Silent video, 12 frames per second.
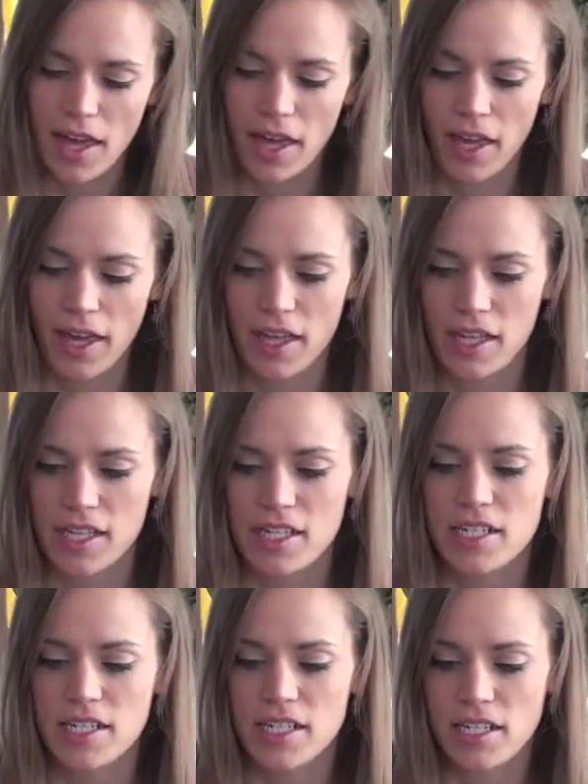
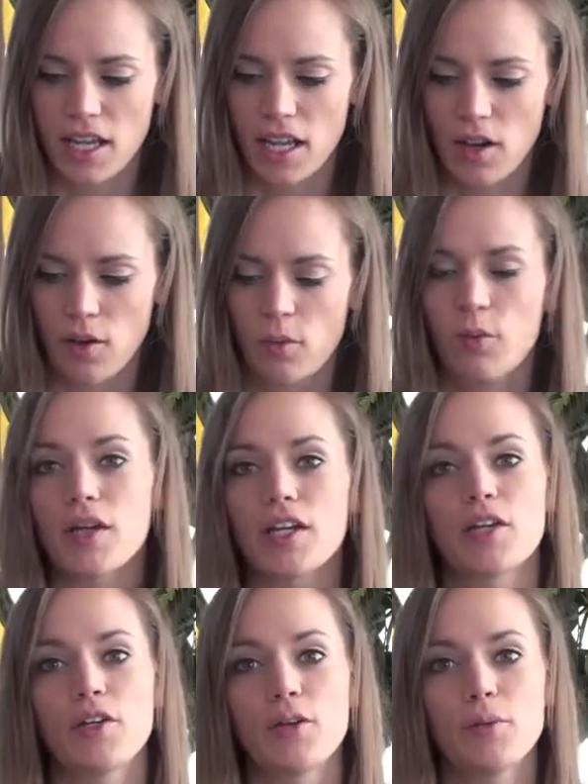And what
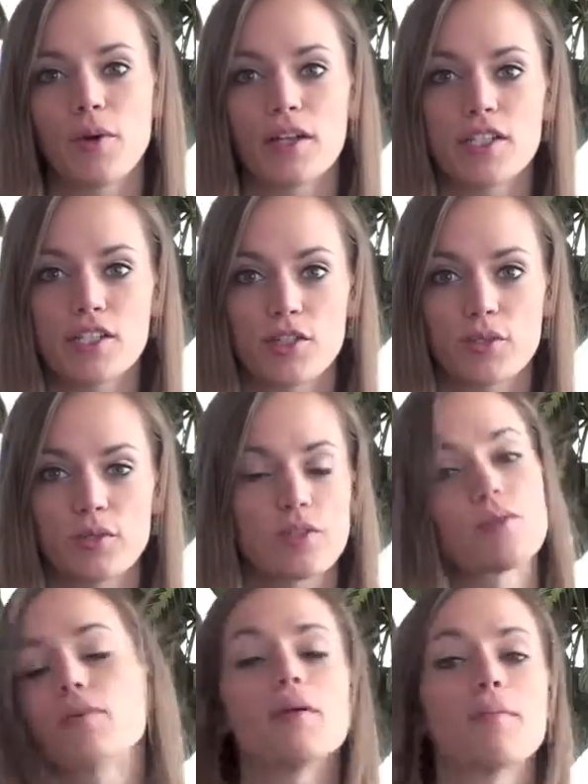you want to do
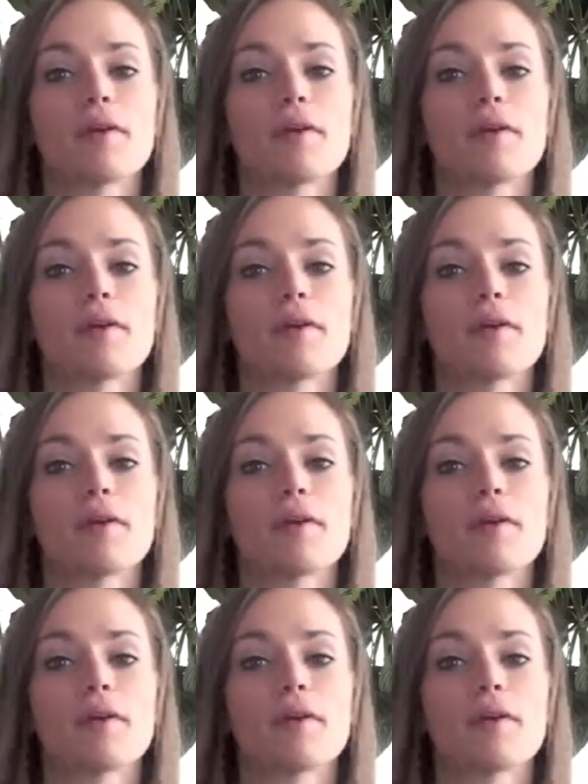is you want to